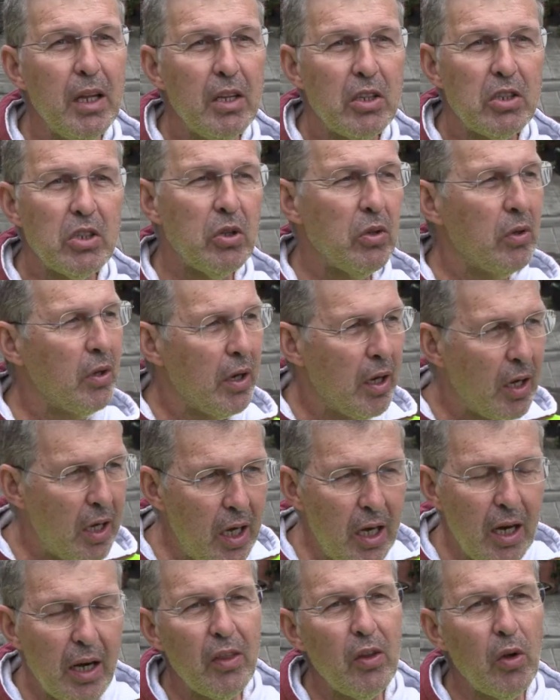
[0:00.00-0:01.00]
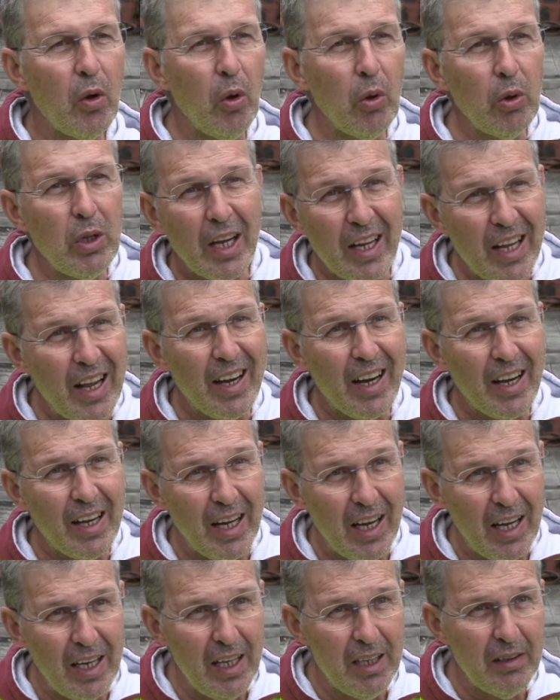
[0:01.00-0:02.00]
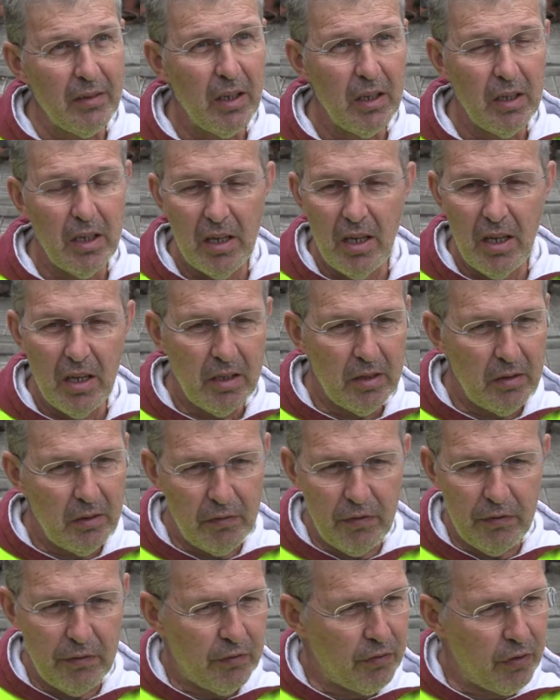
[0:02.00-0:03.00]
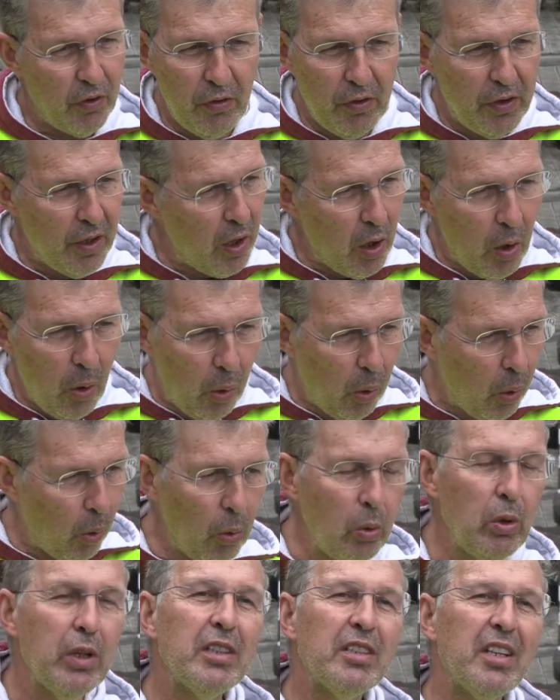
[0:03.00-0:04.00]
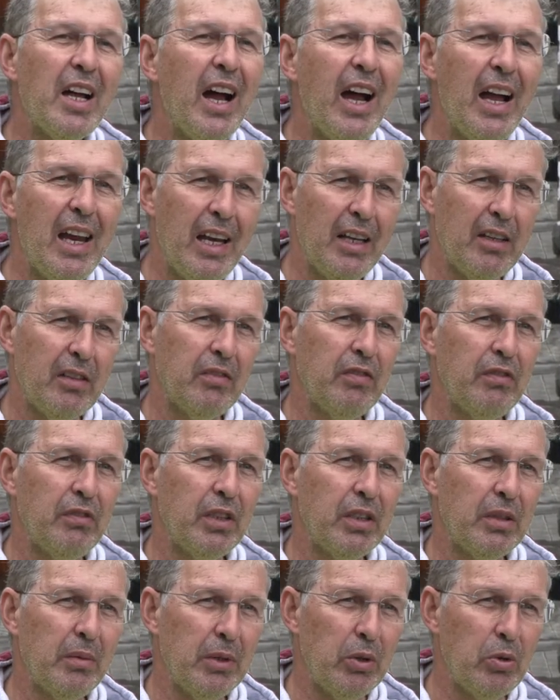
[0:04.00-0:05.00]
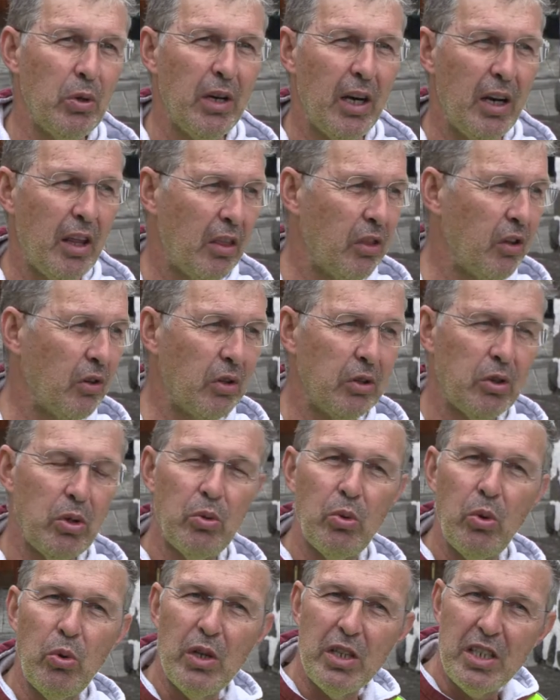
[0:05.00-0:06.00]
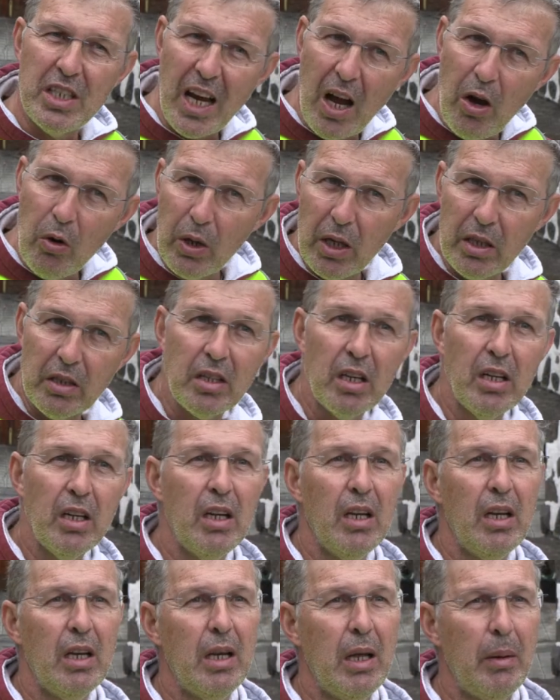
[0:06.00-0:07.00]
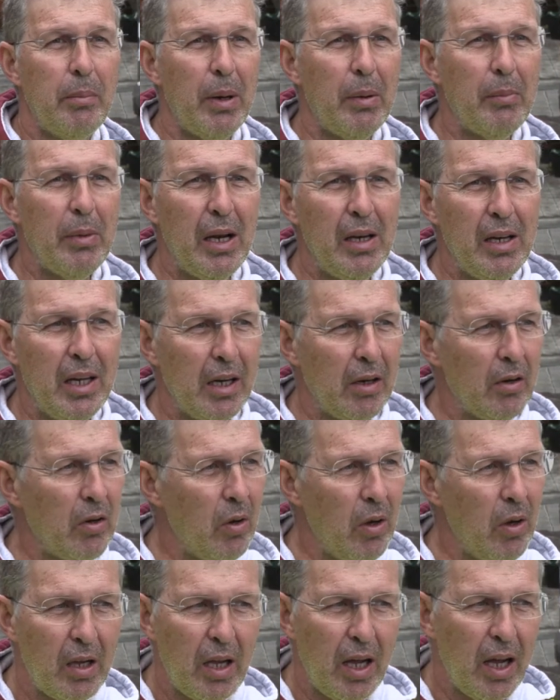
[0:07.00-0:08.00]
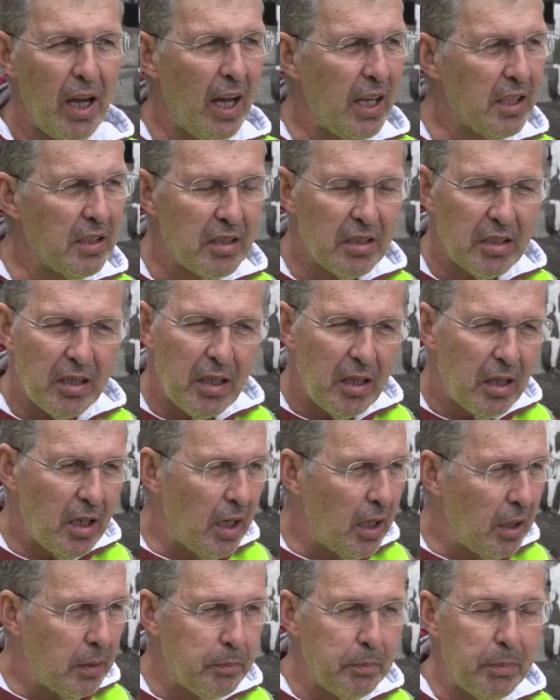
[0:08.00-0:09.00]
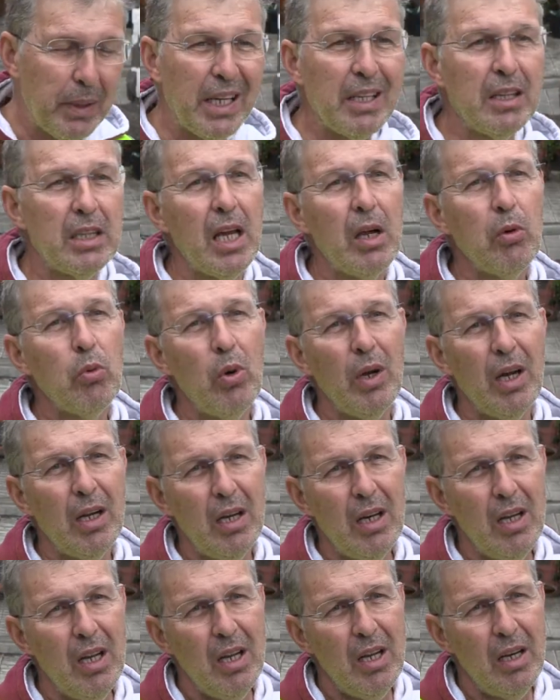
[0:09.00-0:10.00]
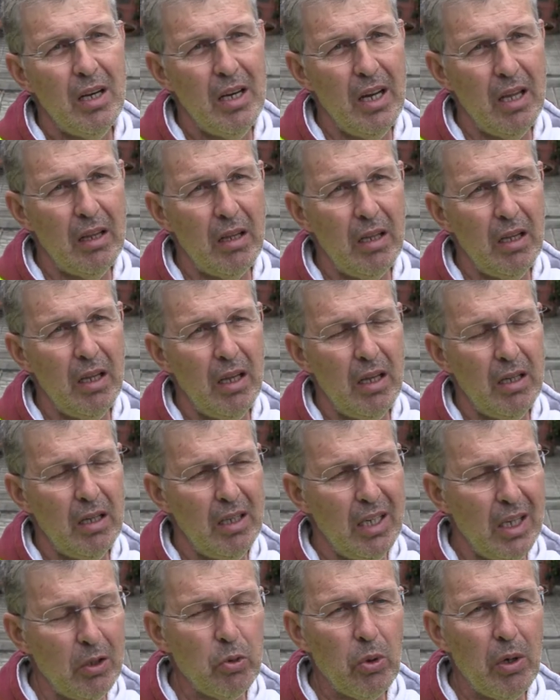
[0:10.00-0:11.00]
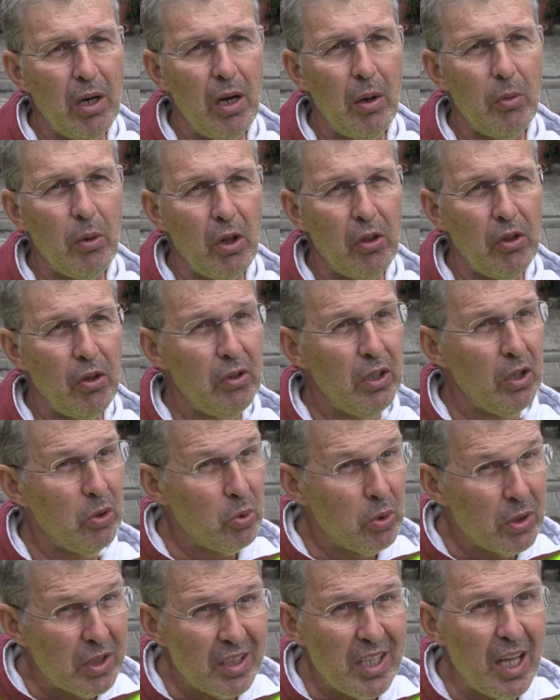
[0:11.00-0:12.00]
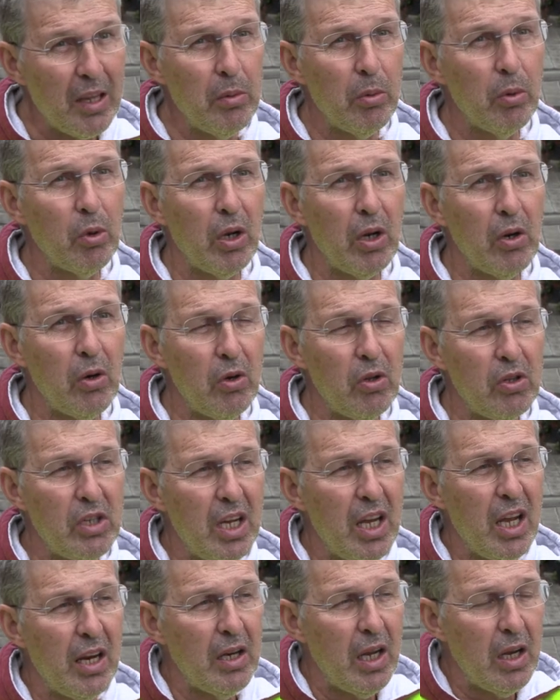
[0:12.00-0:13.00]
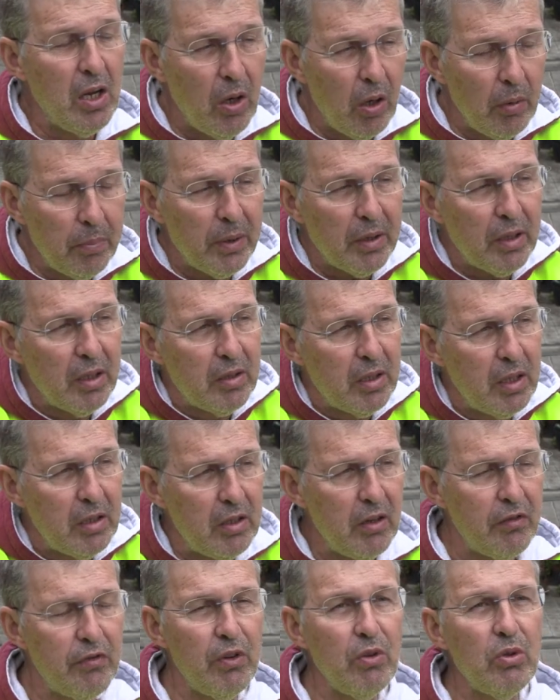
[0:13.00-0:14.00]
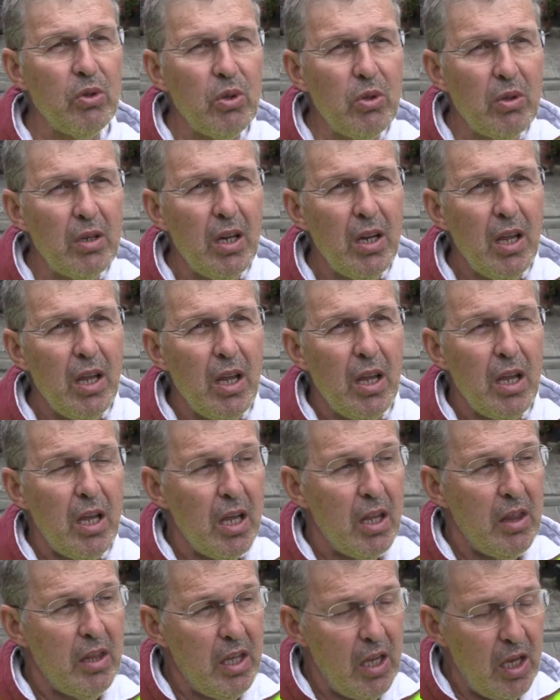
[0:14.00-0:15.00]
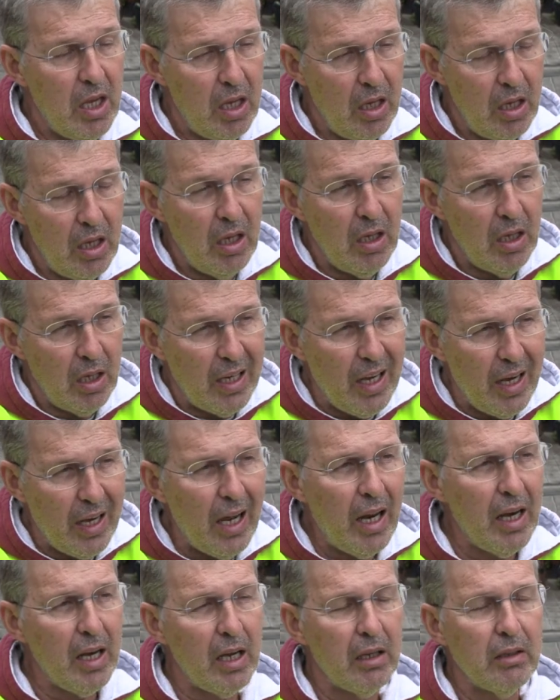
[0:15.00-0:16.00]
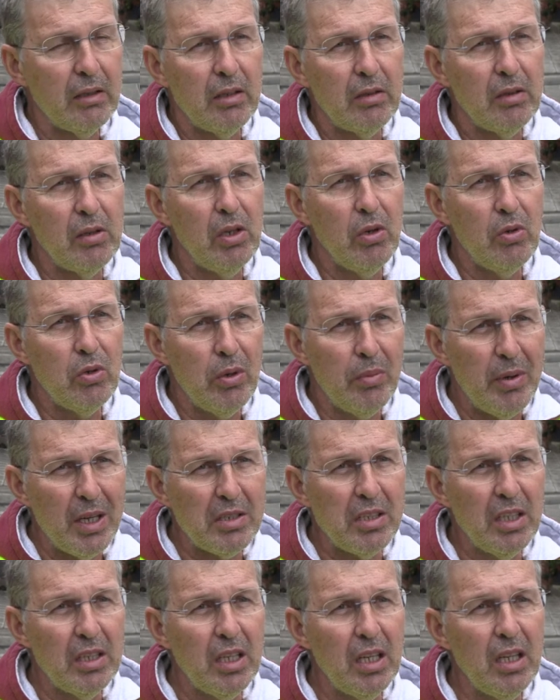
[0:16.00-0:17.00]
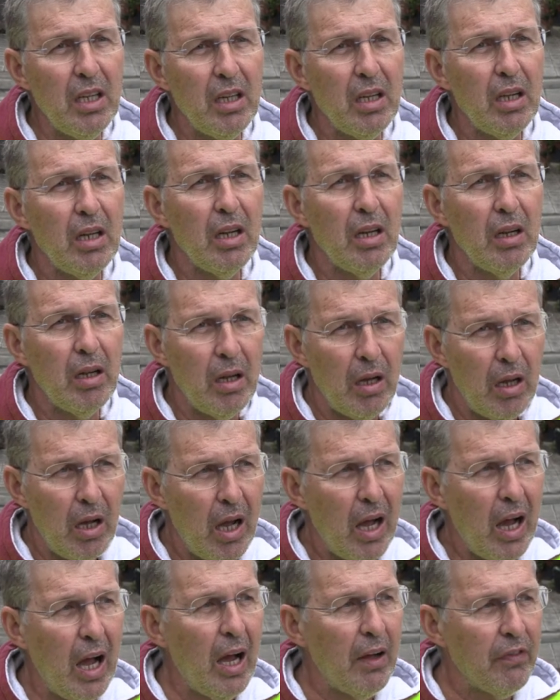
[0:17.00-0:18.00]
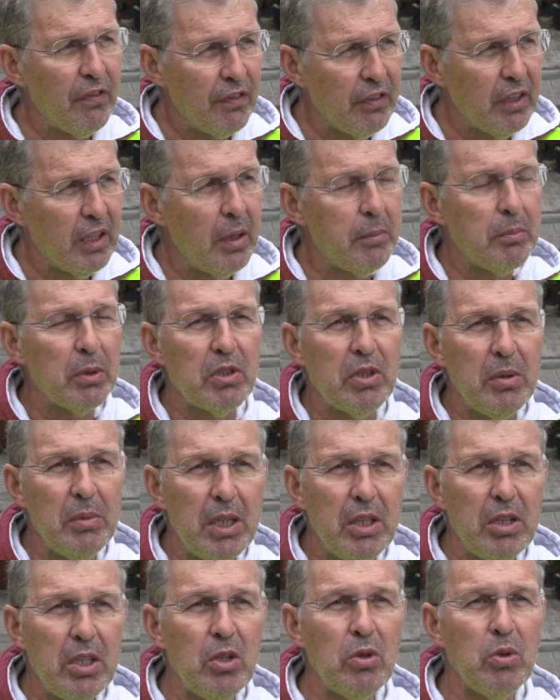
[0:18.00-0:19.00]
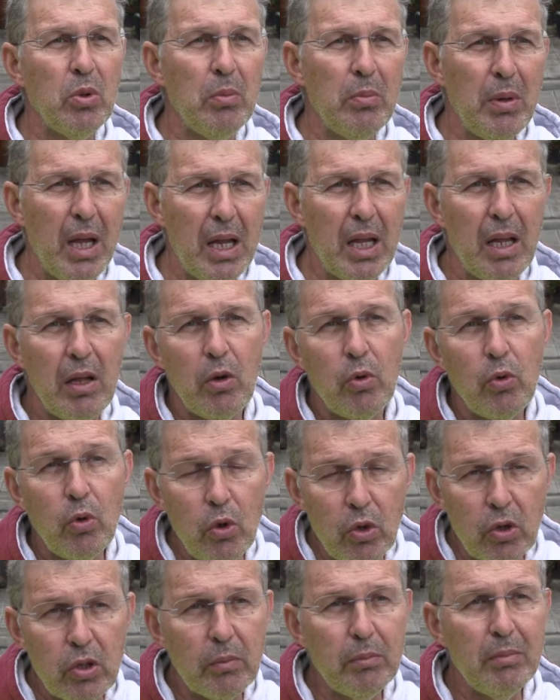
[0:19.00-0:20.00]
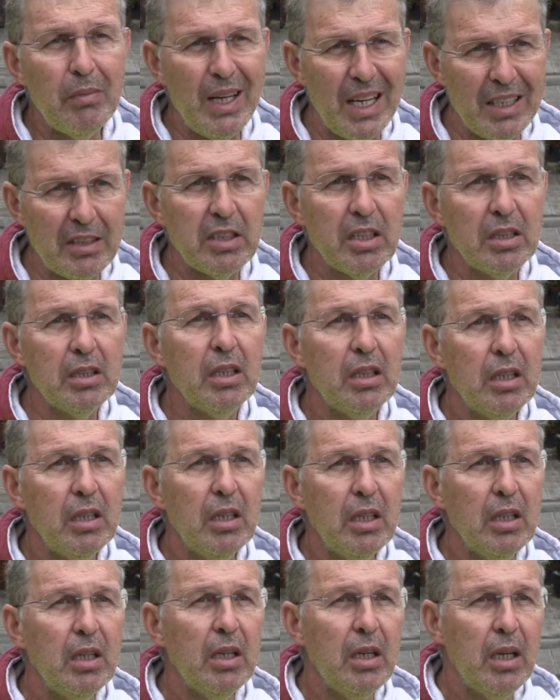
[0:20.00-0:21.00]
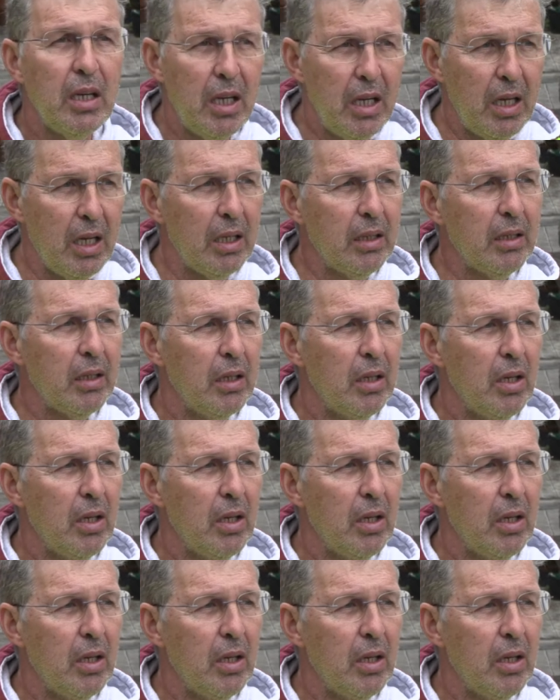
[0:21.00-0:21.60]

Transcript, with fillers: So here, the, all the Canary Island, from the oldest island, Fuerteventura Lanzarote, to the youngest, La Palmalia has spectacular na uh, natural laboratory to study volcanology, and I hope that in the future the Canarian University have the possibility to make a good master here